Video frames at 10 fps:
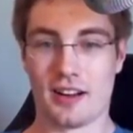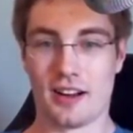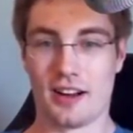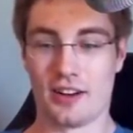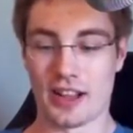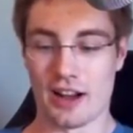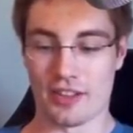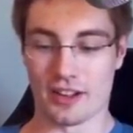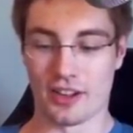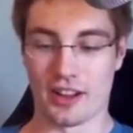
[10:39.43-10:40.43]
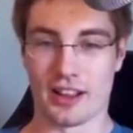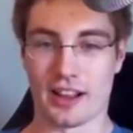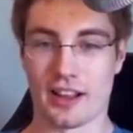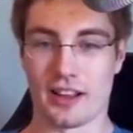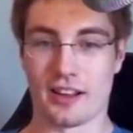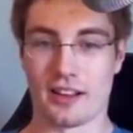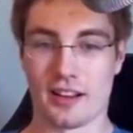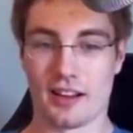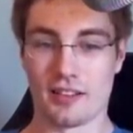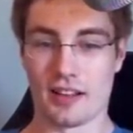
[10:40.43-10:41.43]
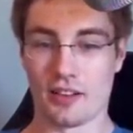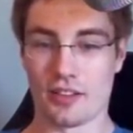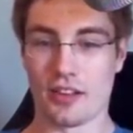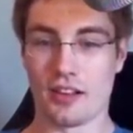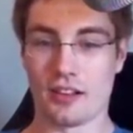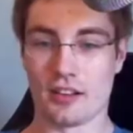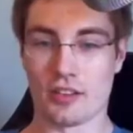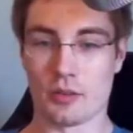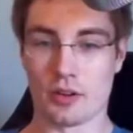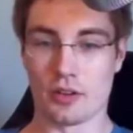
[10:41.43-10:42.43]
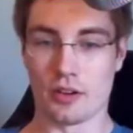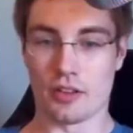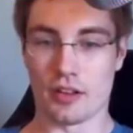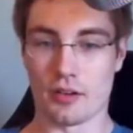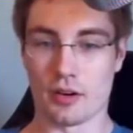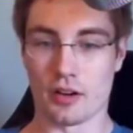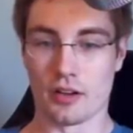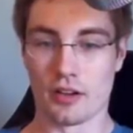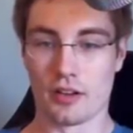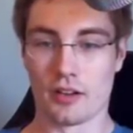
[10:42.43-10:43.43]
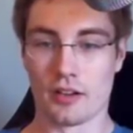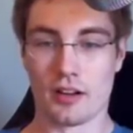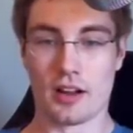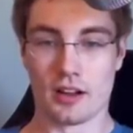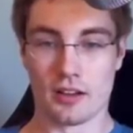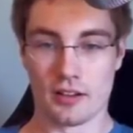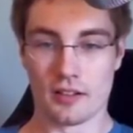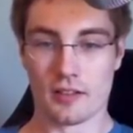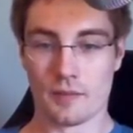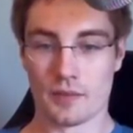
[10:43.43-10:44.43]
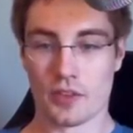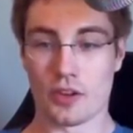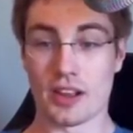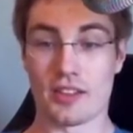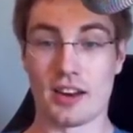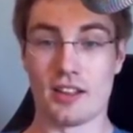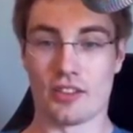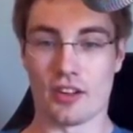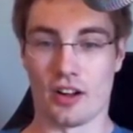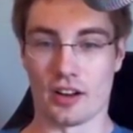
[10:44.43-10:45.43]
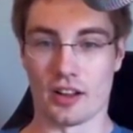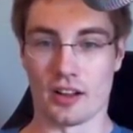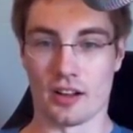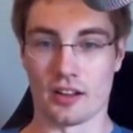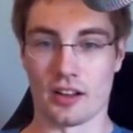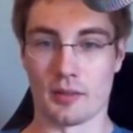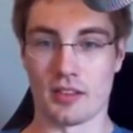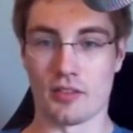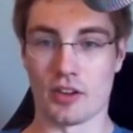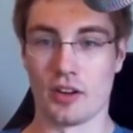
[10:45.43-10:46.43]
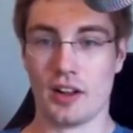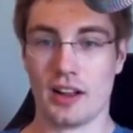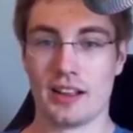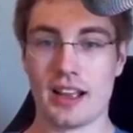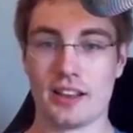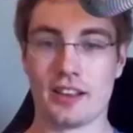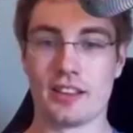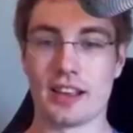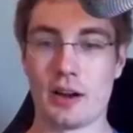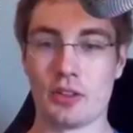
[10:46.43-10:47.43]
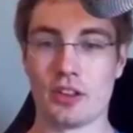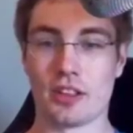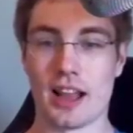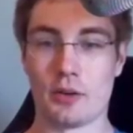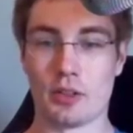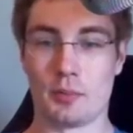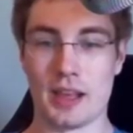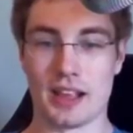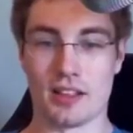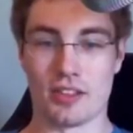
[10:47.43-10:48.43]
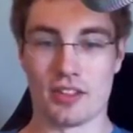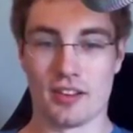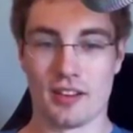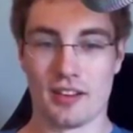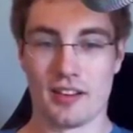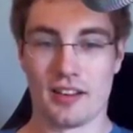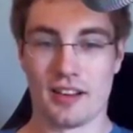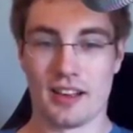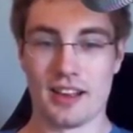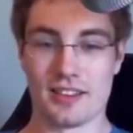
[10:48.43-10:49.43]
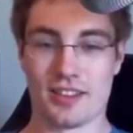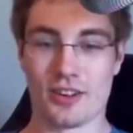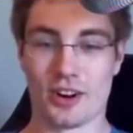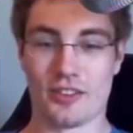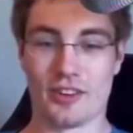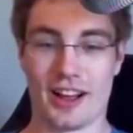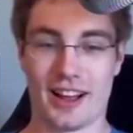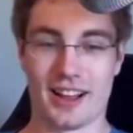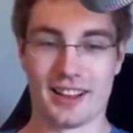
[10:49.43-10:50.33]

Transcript: Oh, okay. I was you like looking like I, don't, I don't see I don't see where dude is anywhere. Huh. So I guess it is on uh, on the enemy team, dude. Yeah, the guy with the guy with beacons. He's just sort of uh.